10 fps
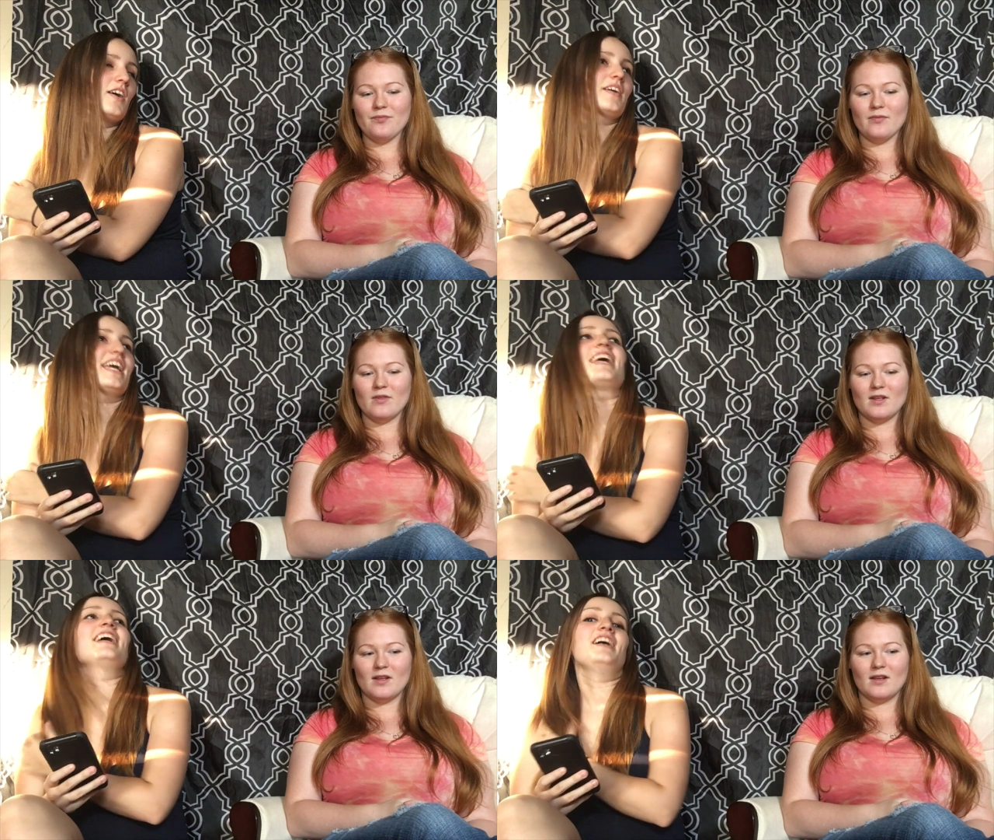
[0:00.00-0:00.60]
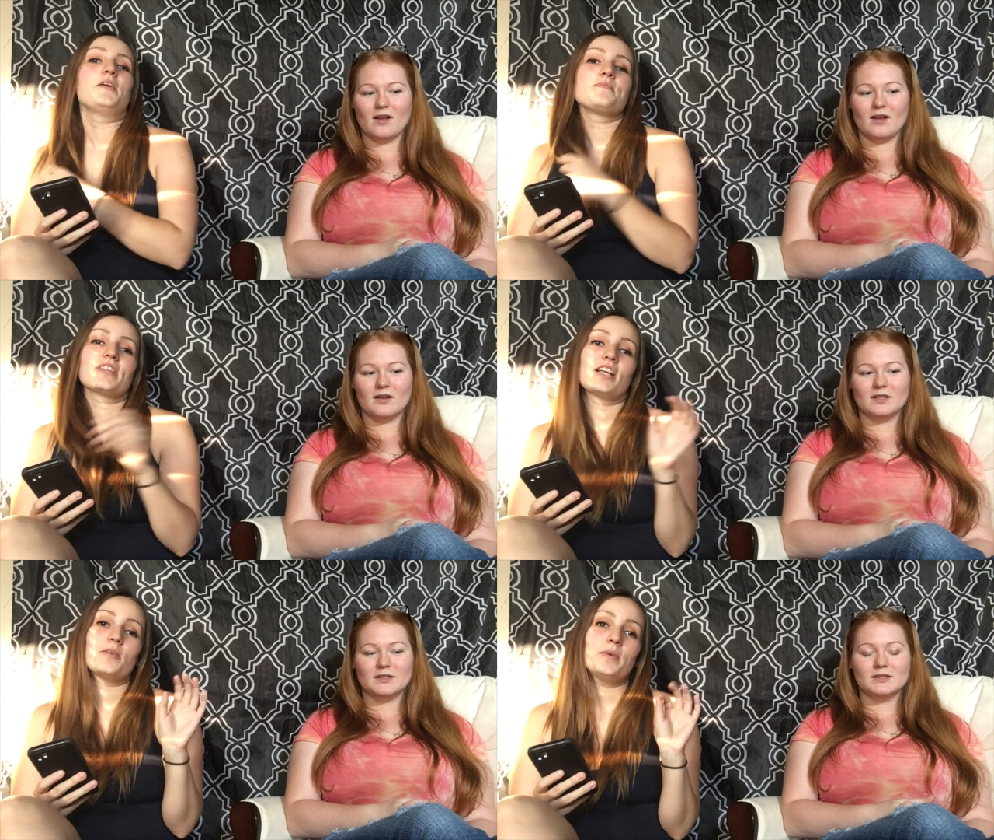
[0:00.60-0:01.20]
Speaker 1: Okay
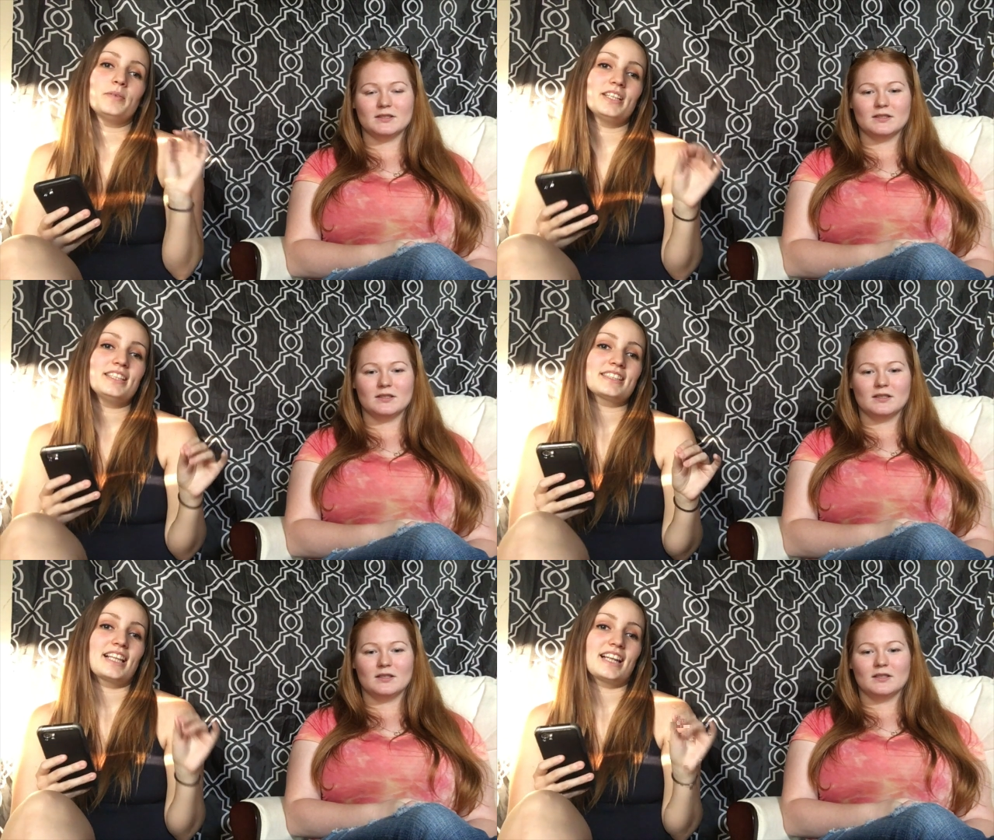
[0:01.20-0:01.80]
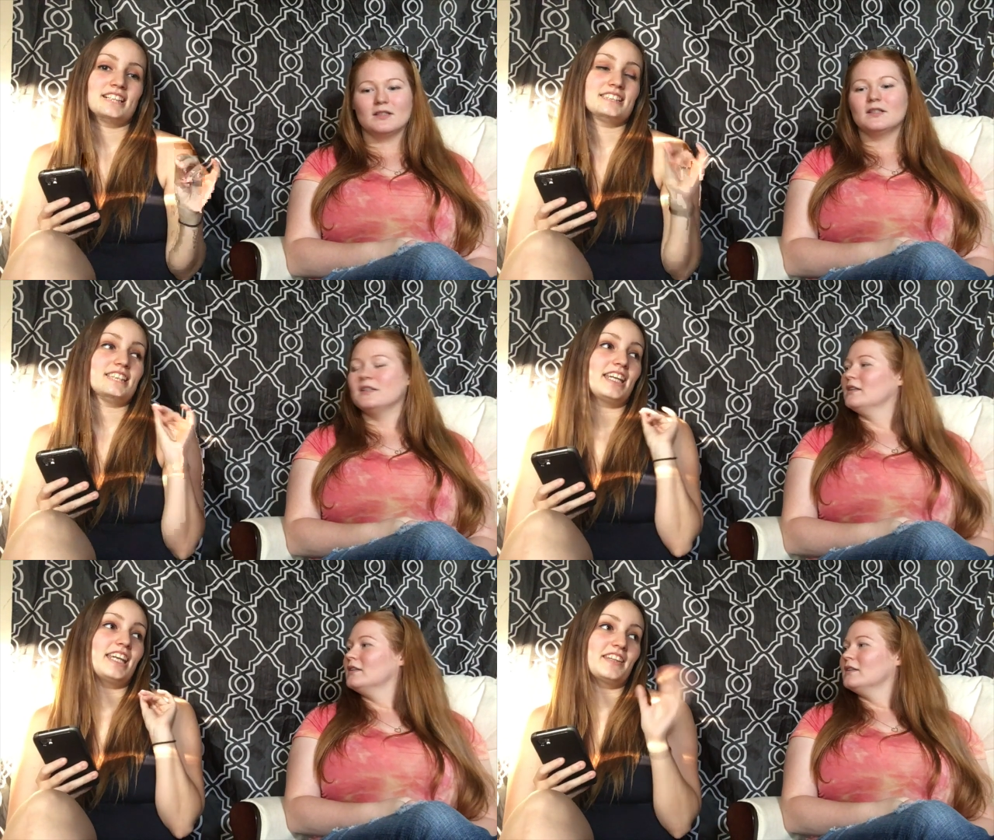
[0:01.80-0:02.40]
we were in this class
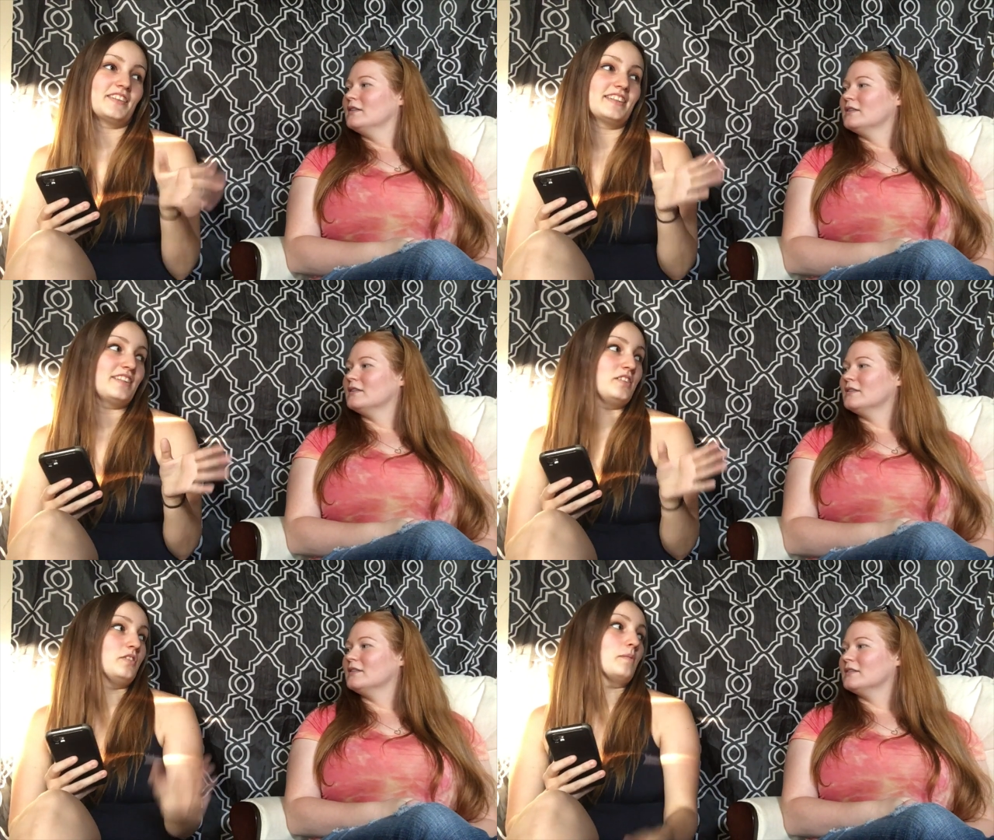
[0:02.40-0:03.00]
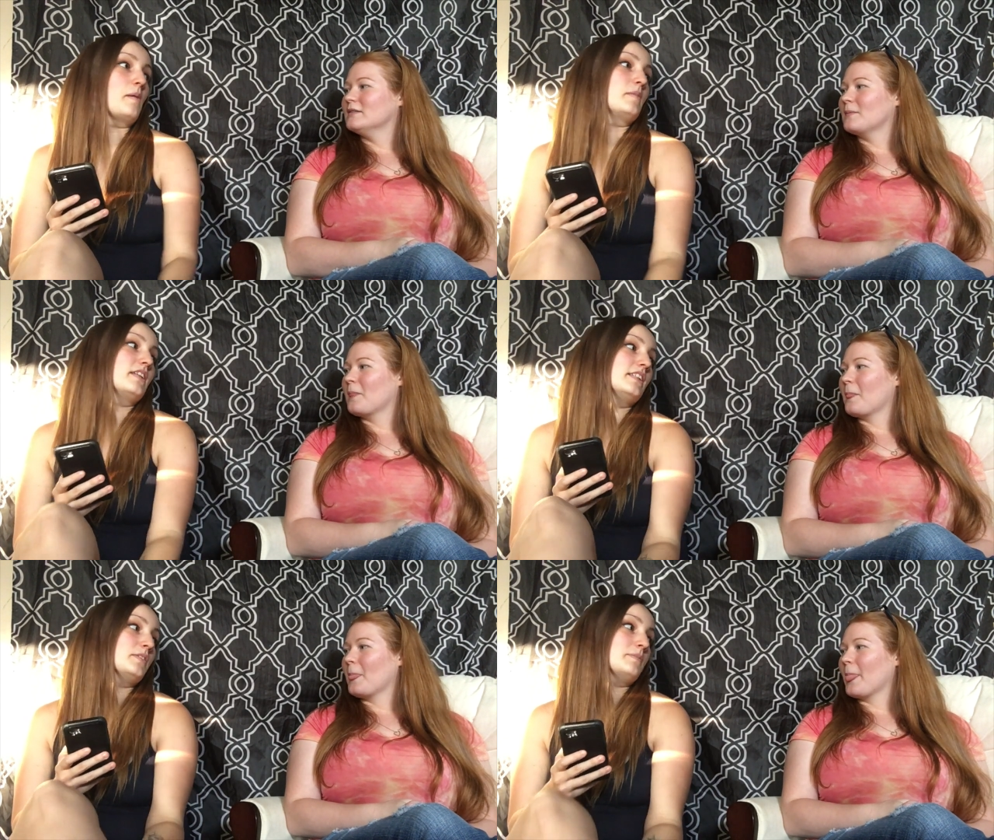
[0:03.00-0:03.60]
together, if you
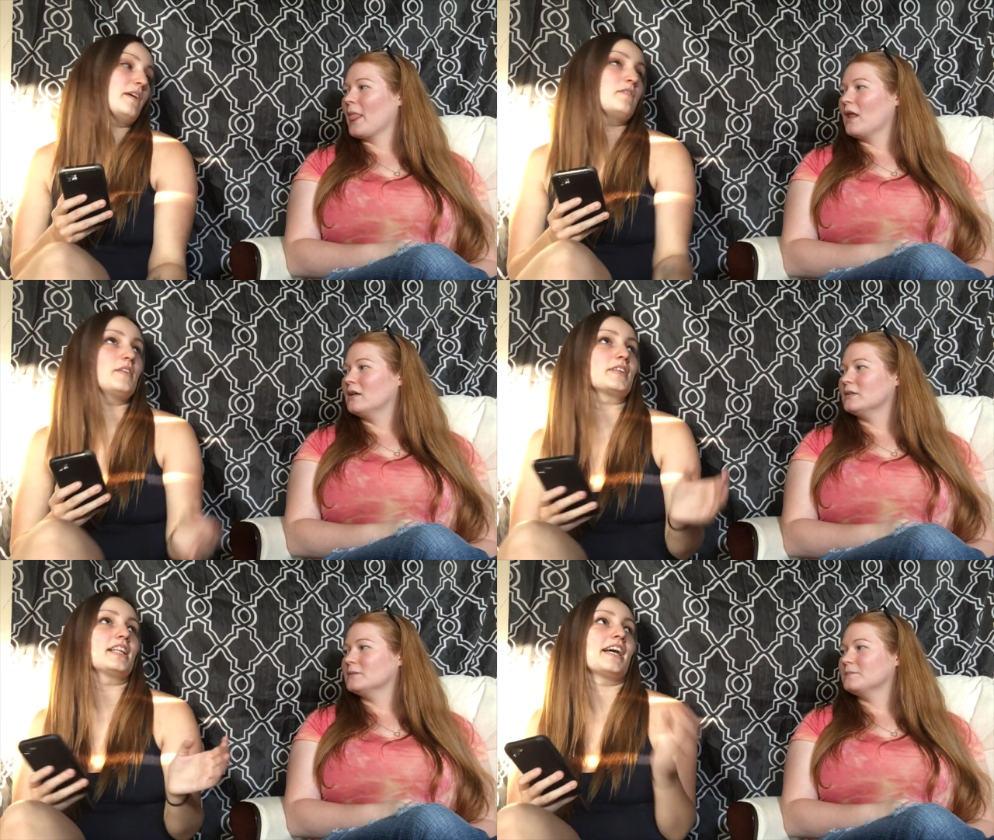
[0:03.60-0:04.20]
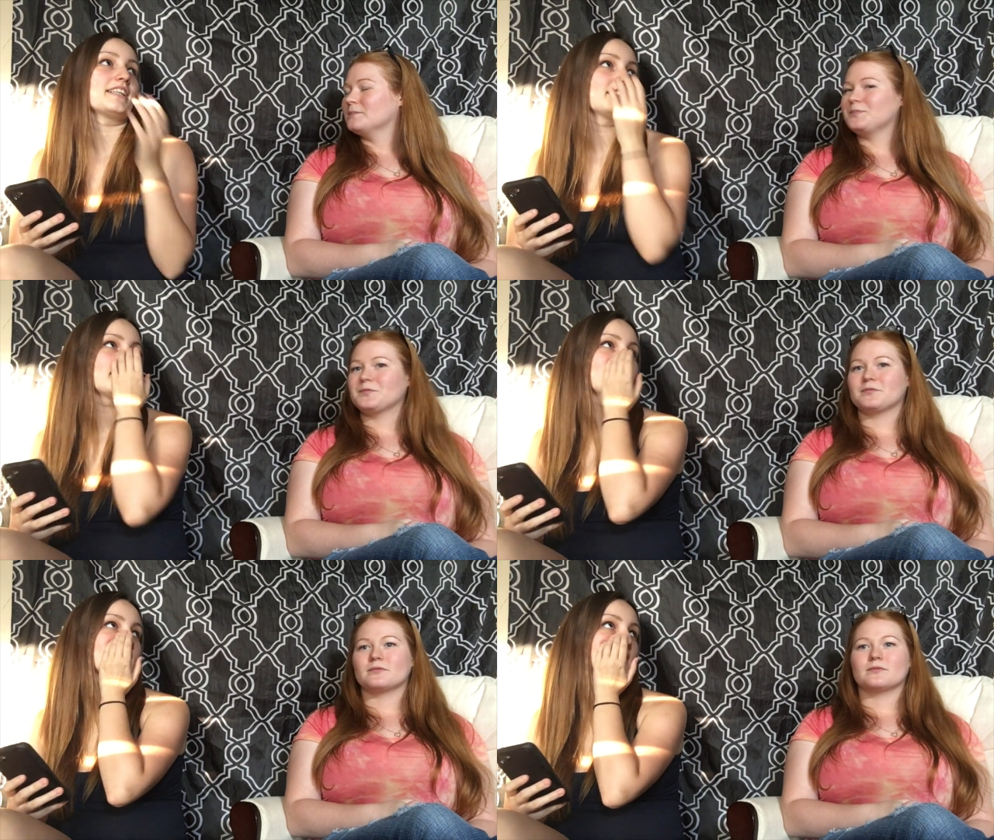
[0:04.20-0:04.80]
remember. This was my favorite class,
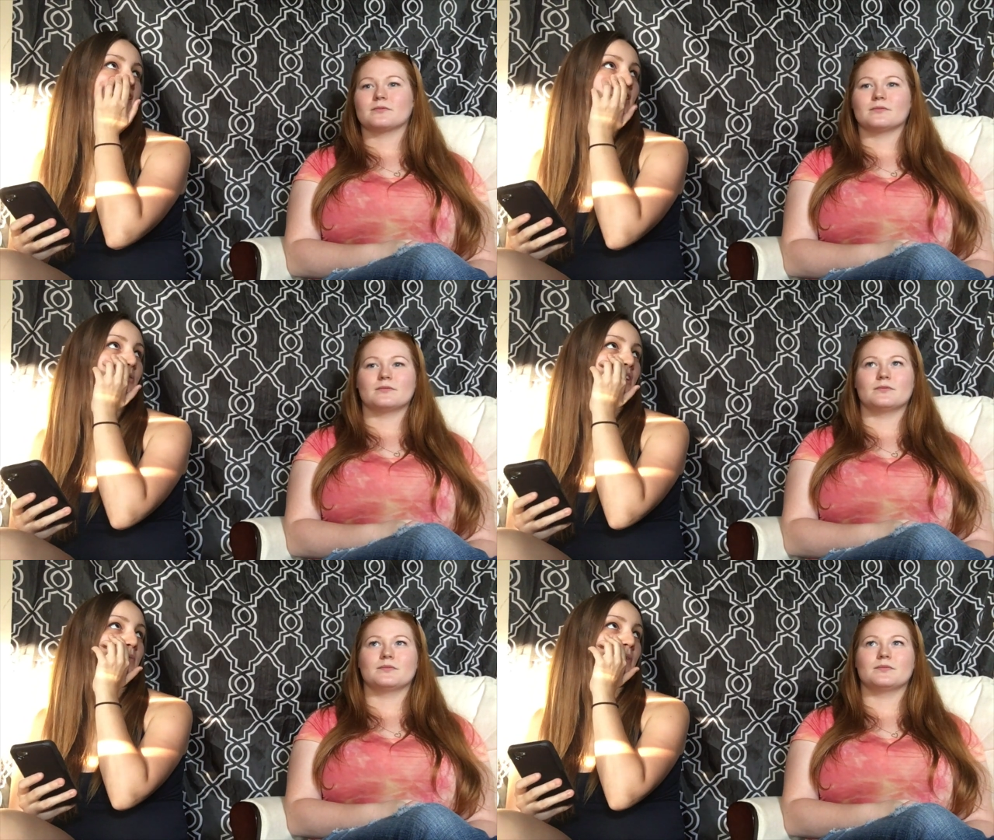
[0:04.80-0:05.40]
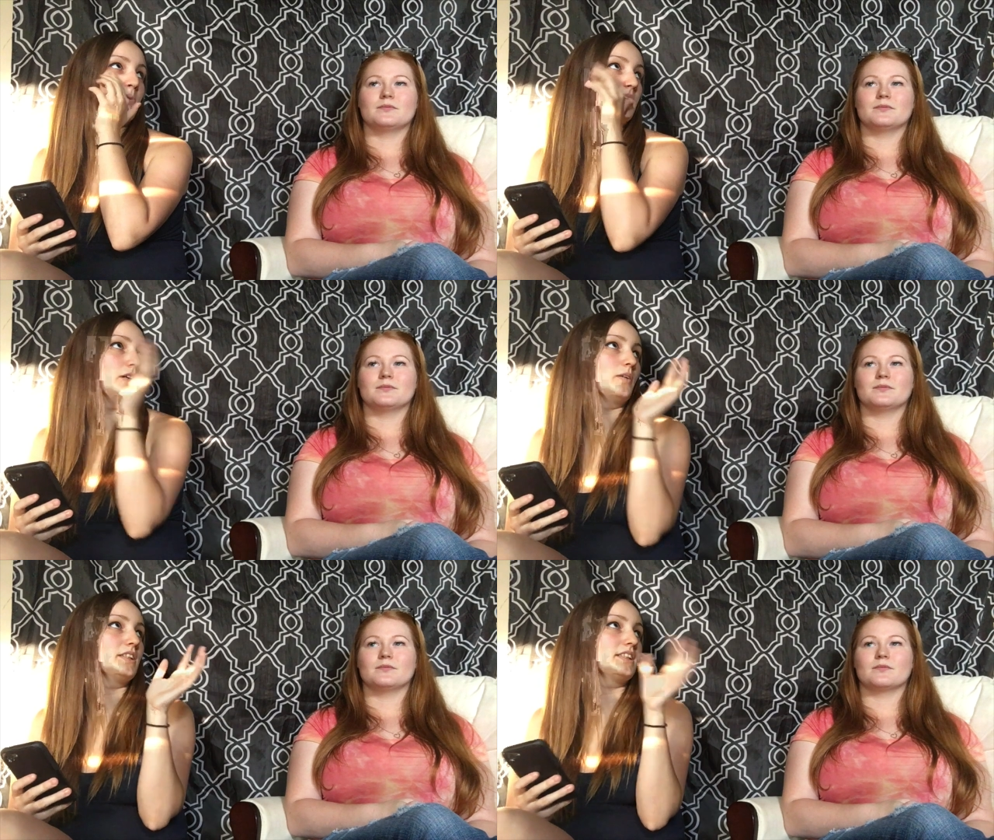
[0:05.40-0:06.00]
and this is what's making me
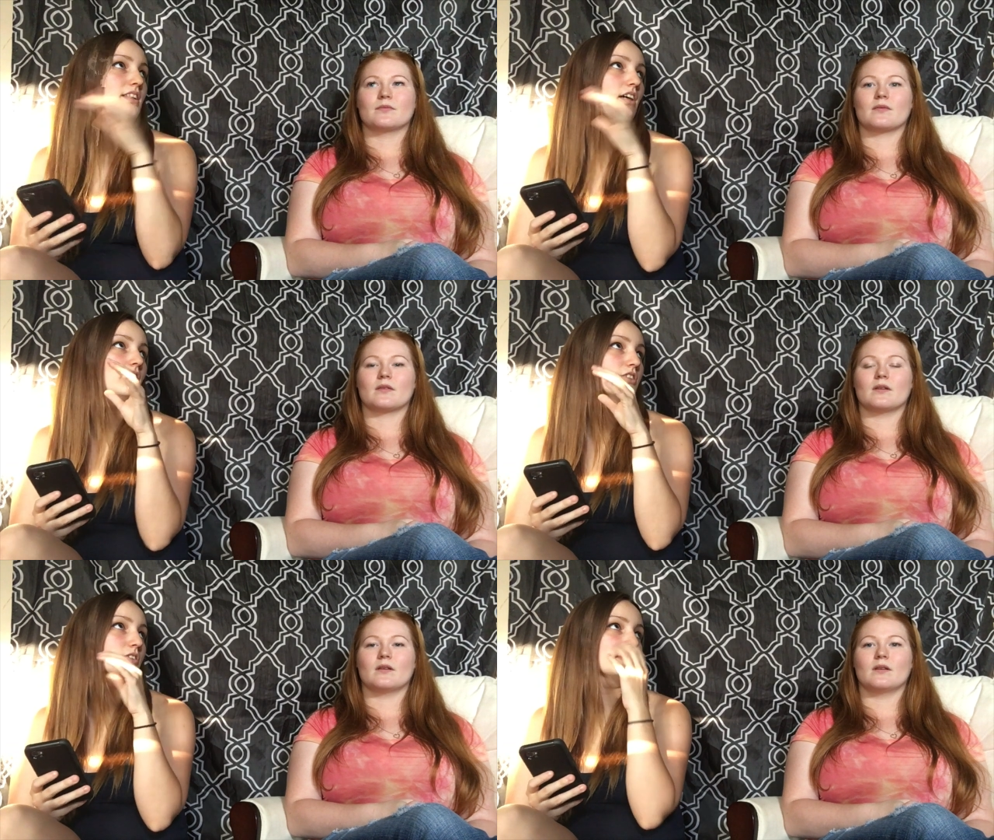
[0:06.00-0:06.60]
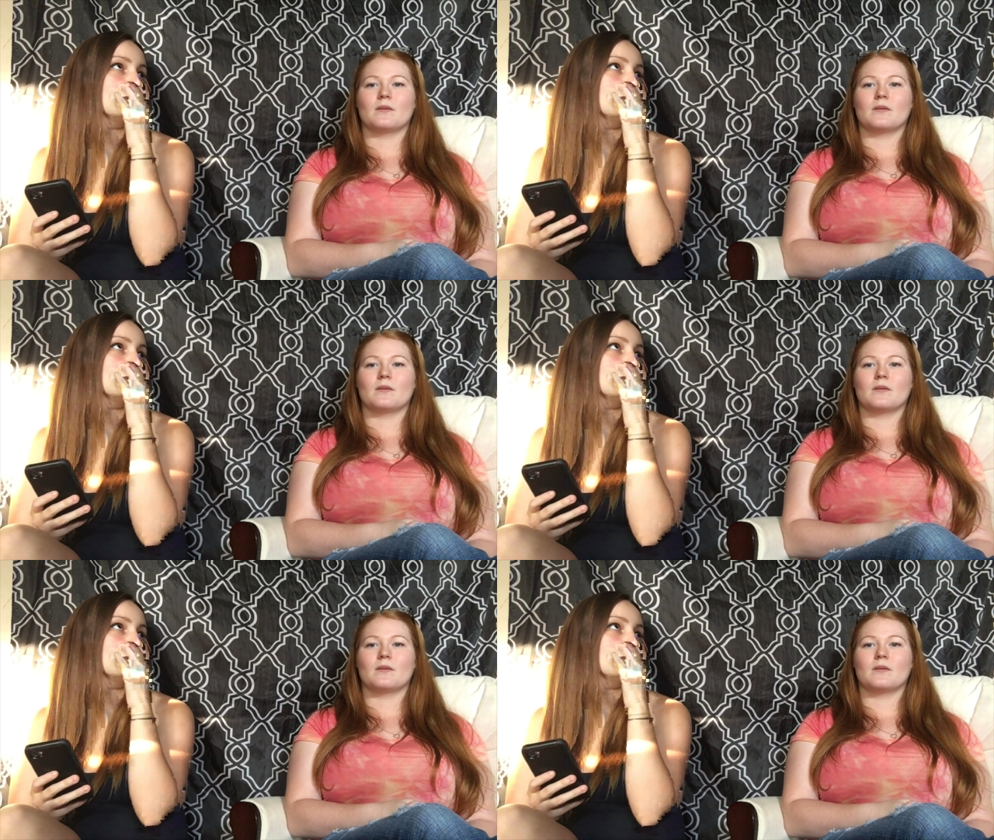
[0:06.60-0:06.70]
go into the college course